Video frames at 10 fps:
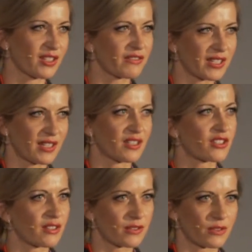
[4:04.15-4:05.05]
in
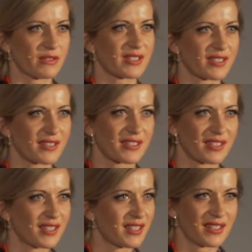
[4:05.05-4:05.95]
financial services.
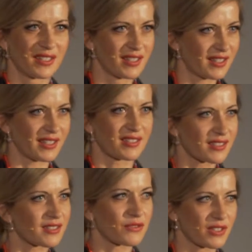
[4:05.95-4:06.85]
Like,
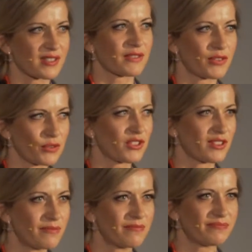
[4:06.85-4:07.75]
this is really the future.